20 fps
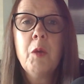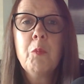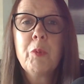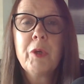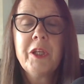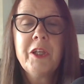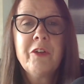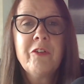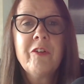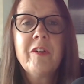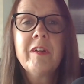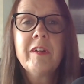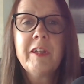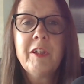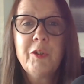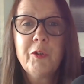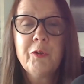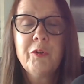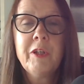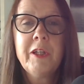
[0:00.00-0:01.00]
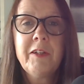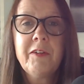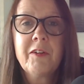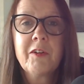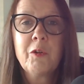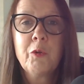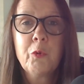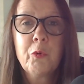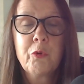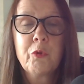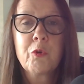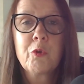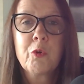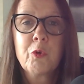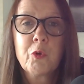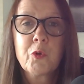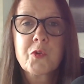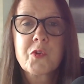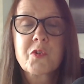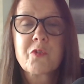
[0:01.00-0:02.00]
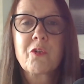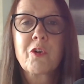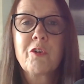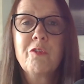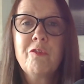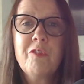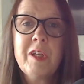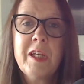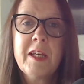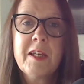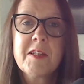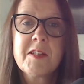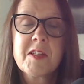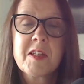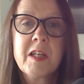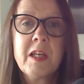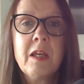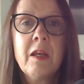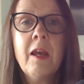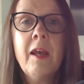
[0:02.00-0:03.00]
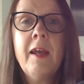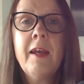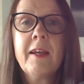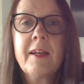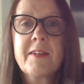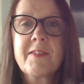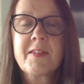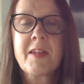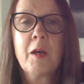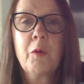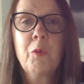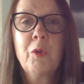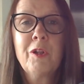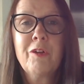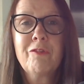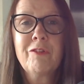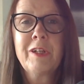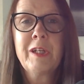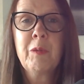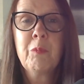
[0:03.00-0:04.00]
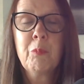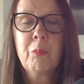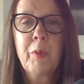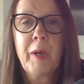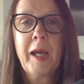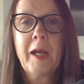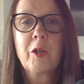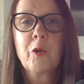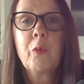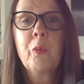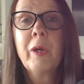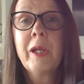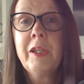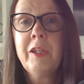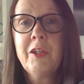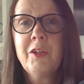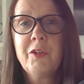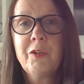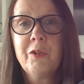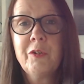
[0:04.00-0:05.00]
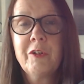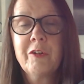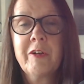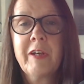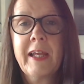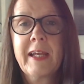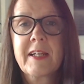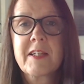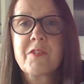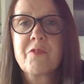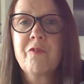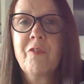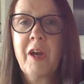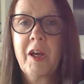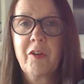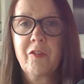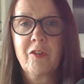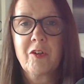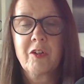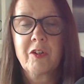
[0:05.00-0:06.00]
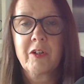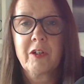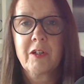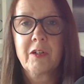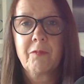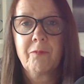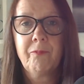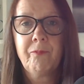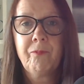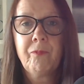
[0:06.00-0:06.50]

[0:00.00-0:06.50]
But you really do need to know the rules for VAT, because that will have an impact when you do your next VAT return.